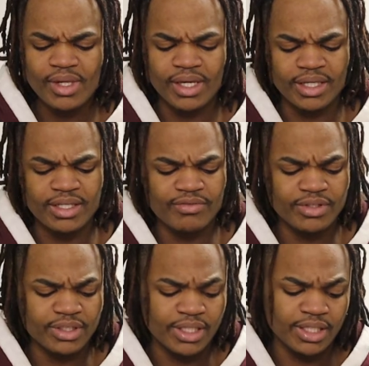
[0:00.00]
Like
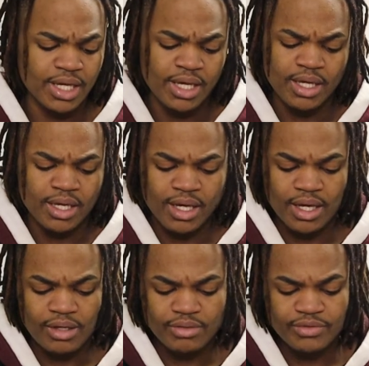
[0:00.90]
even like
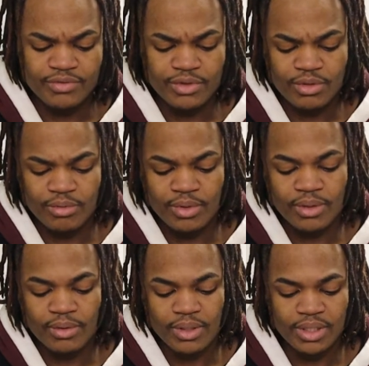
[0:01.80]
I don't even know,
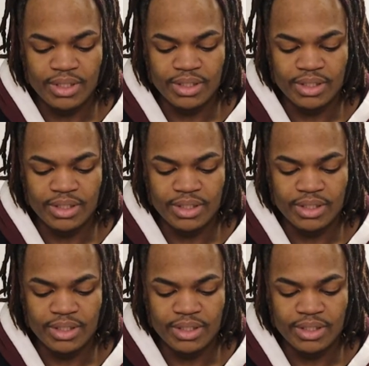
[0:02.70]
bro.